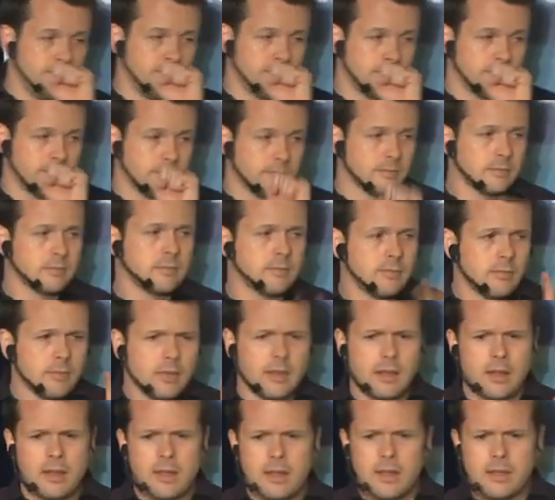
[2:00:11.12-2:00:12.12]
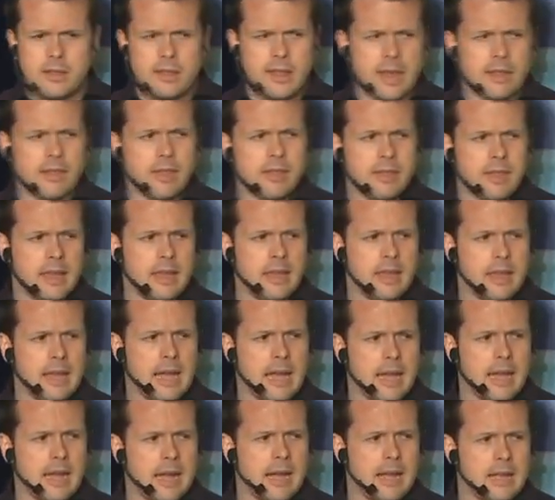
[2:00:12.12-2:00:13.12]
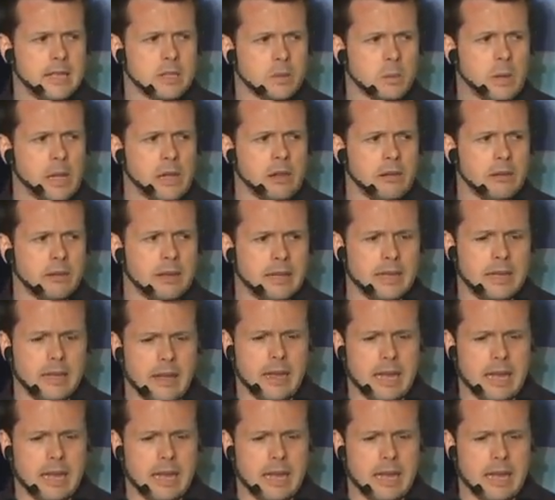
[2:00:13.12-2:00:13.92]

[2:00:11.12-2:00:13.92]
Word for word: the other thing uh, as well,